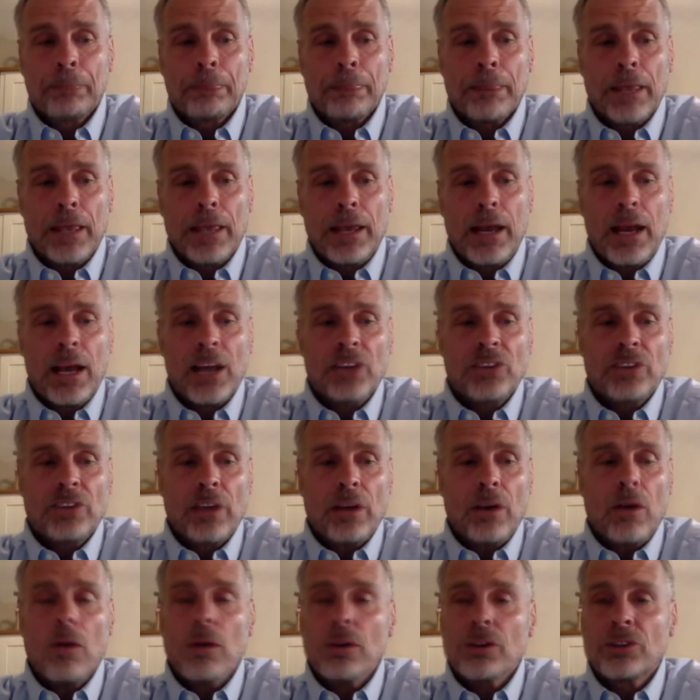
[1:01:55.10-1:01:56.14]
And I say,
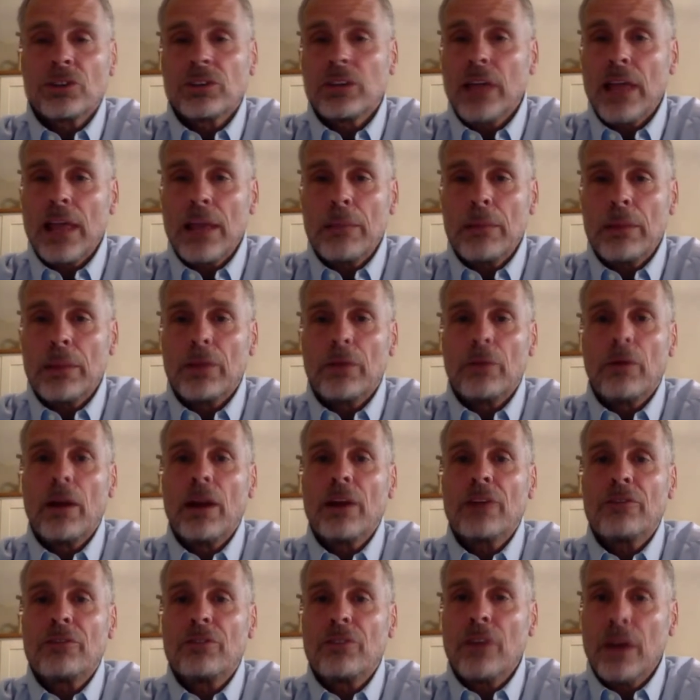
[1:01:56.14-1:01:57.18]
oh, it's lame in the
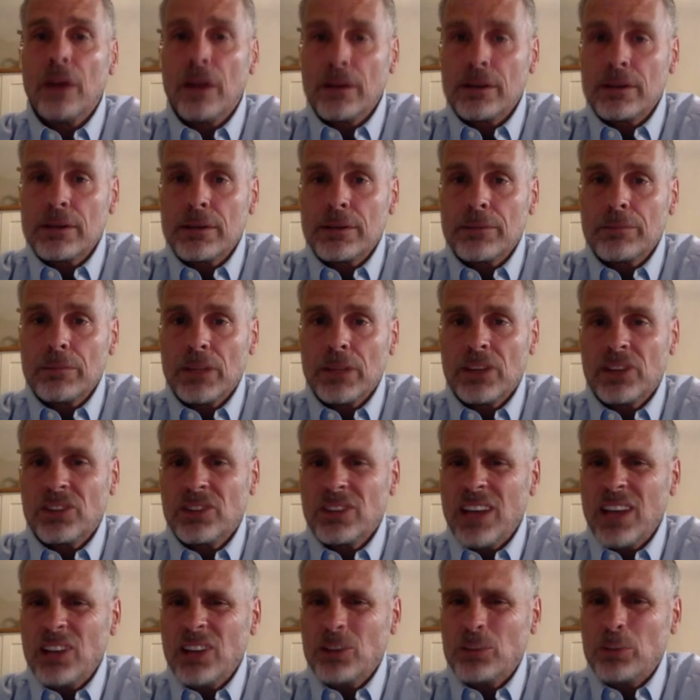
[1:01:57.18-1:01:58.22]
right front. It
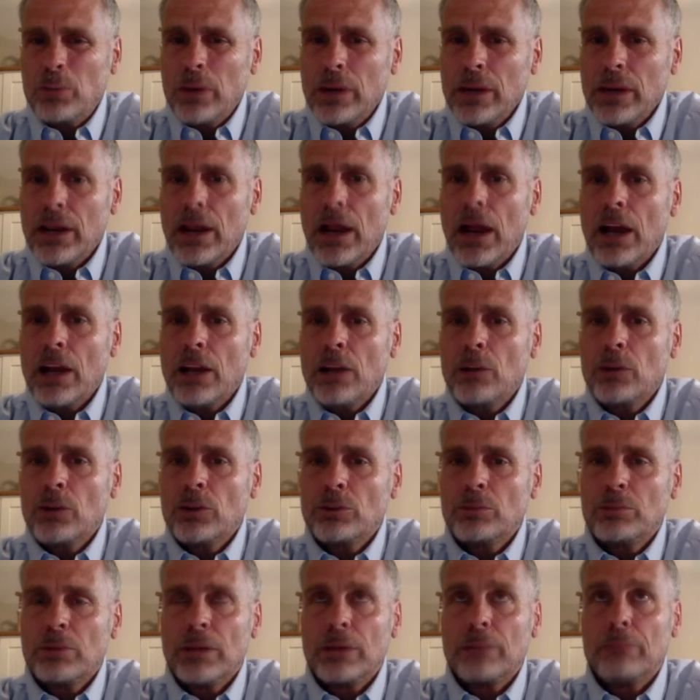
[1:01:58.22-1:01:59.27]
sounds pretty innocuous,
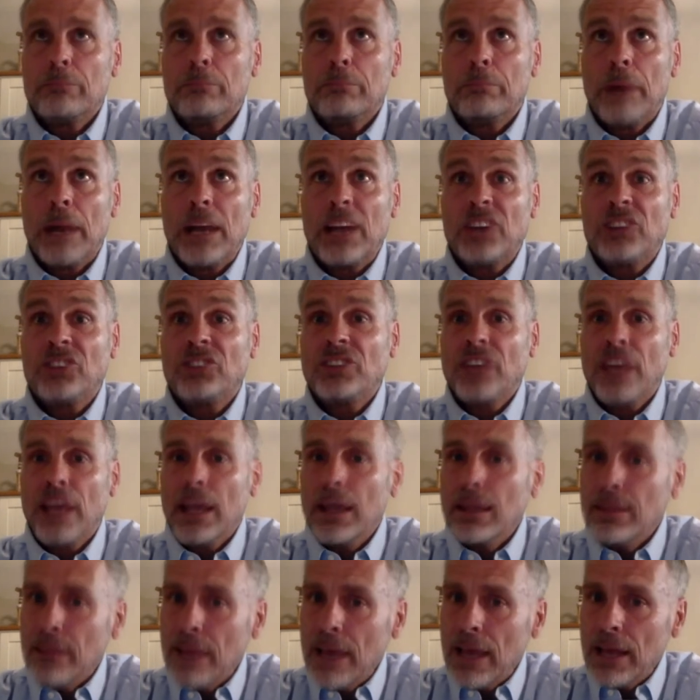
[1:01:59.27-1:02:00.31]
but by
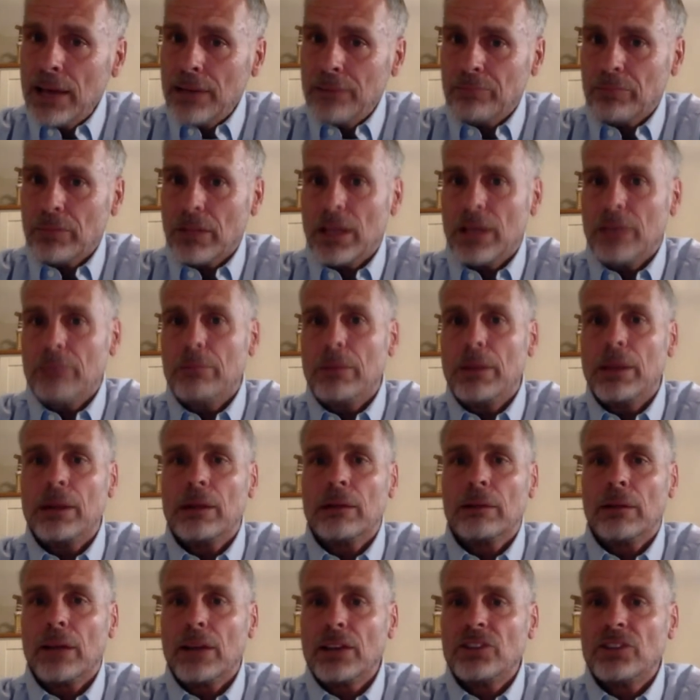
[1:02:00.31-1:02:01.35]
saying that and being a
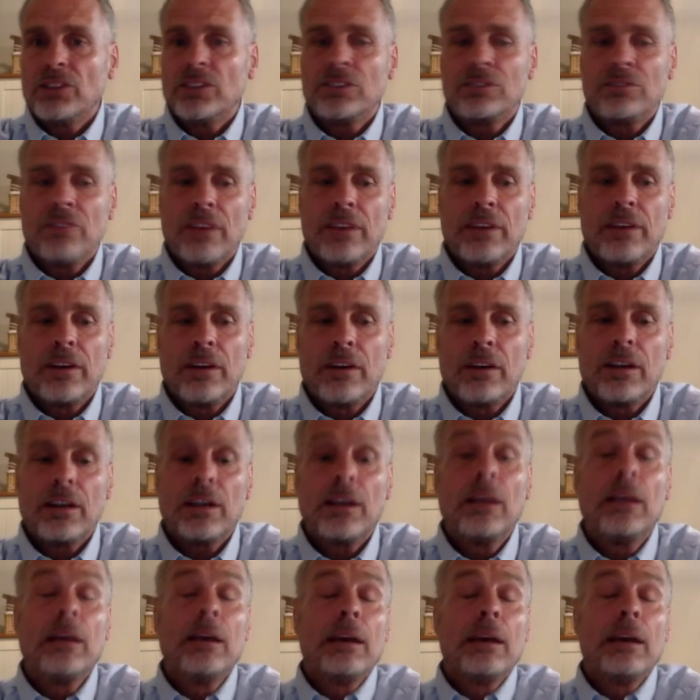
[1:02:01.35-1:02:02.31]
licensed veterinarian,